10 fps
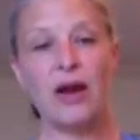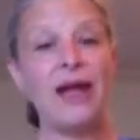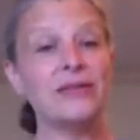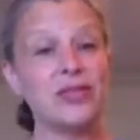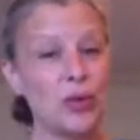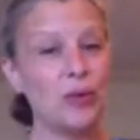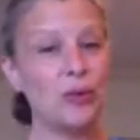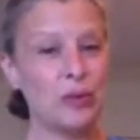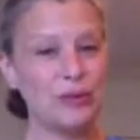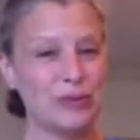
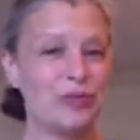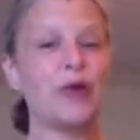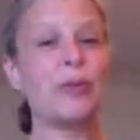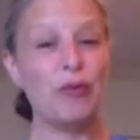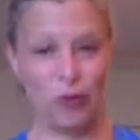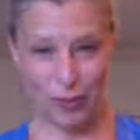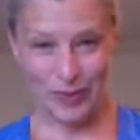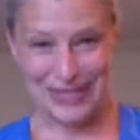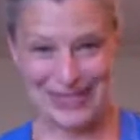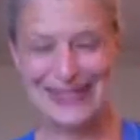so for
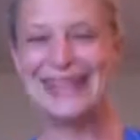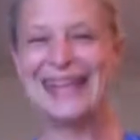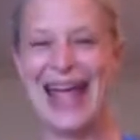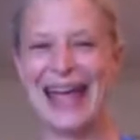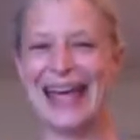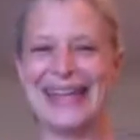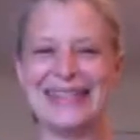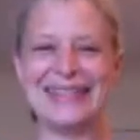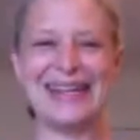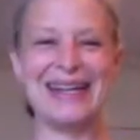performance,
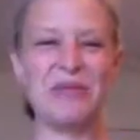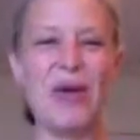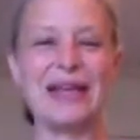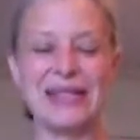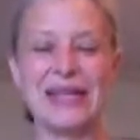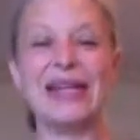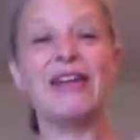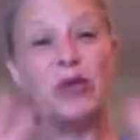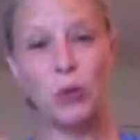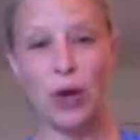and
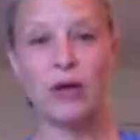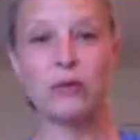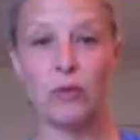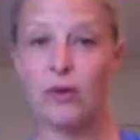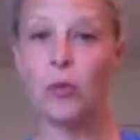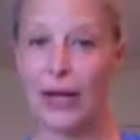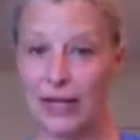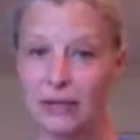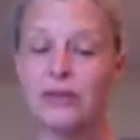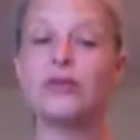if you want to run
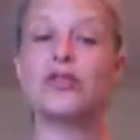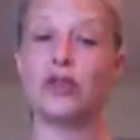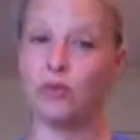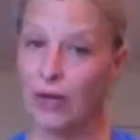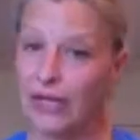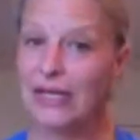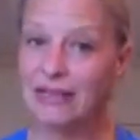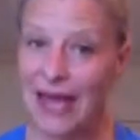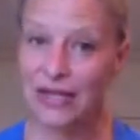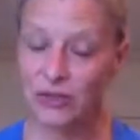well, you should run at
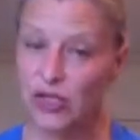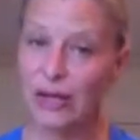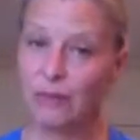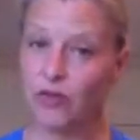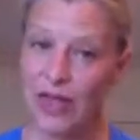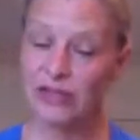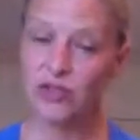that. You should aim for that